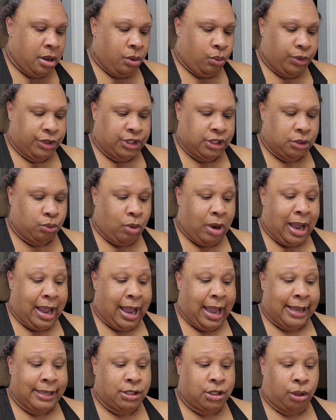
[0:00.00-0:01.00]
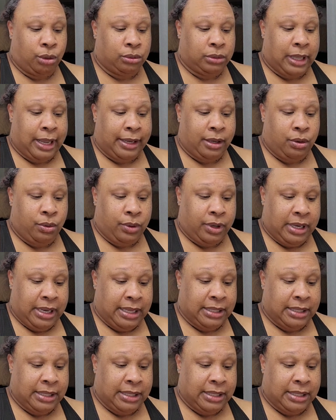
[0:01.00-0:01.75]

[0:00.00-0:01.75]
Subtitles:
which is why I don't like going